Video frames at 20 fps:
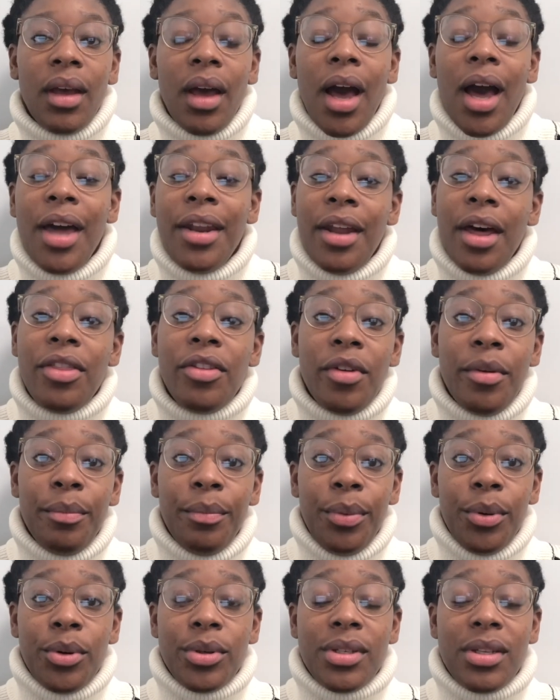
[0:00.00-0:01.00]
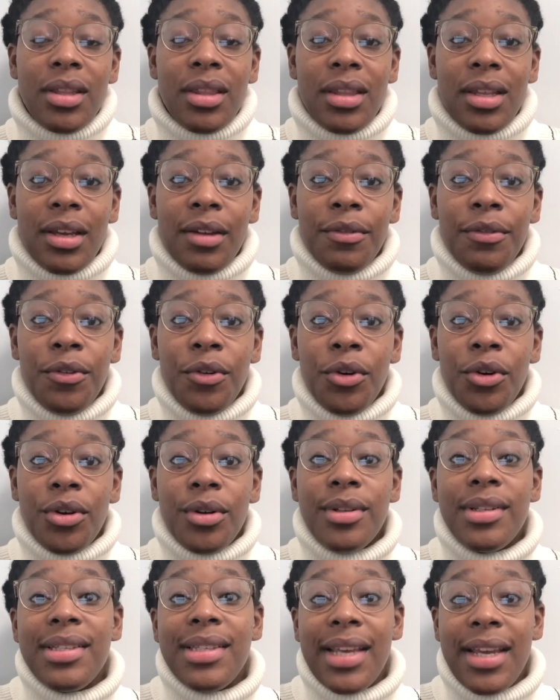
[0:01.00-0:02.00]
Another important thing for
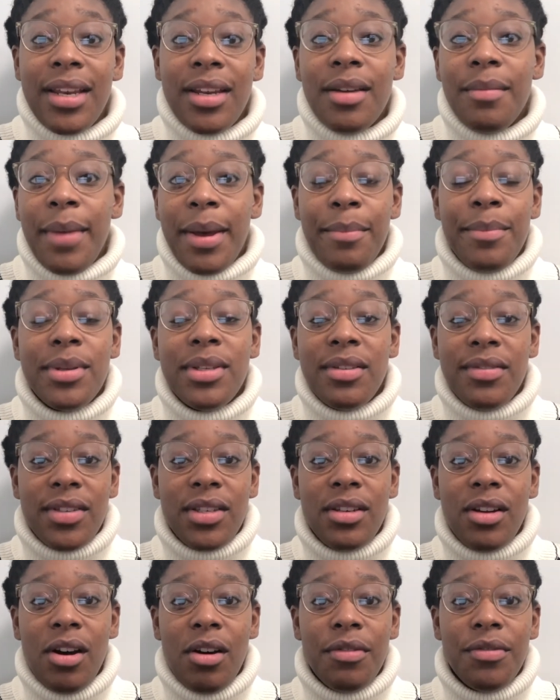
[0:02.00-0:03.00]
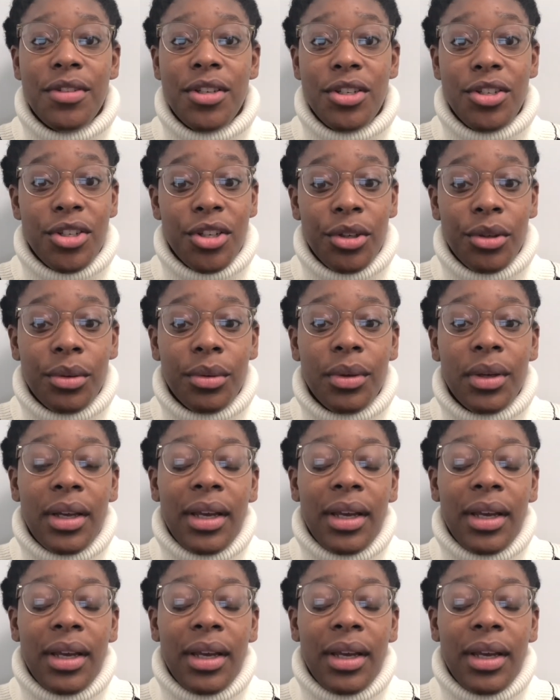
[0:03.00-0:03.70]
senior members of staff to do